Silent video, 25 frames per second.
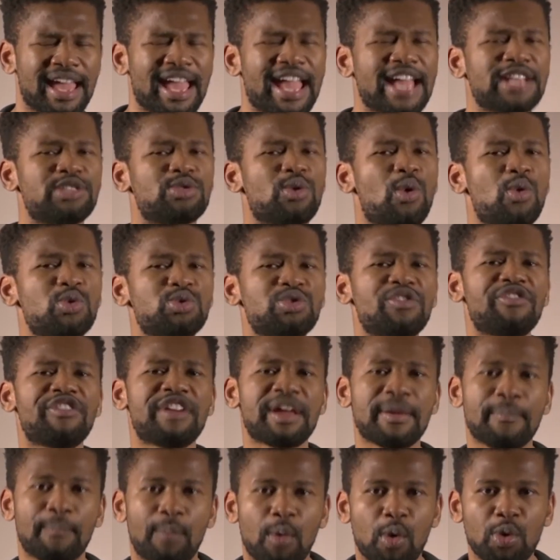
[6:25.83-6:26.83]
It's also
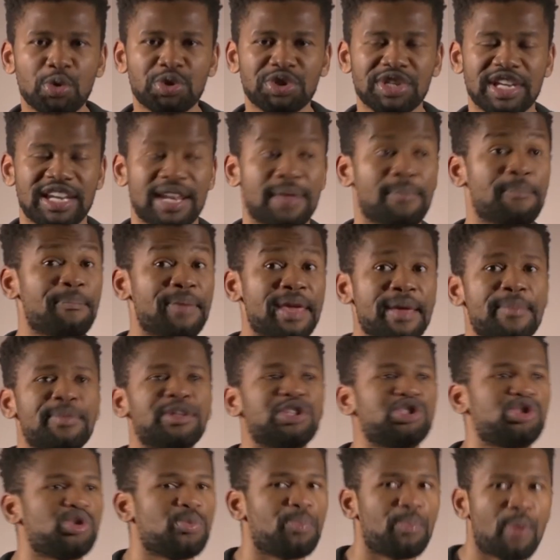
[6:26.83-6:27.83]
very important in people
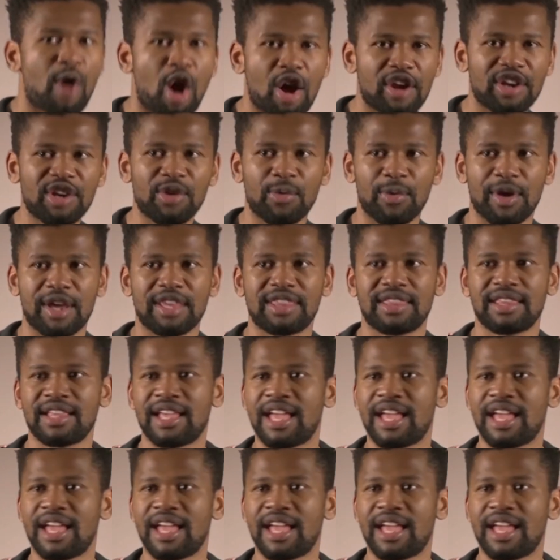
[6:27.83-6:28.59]
that you partner with.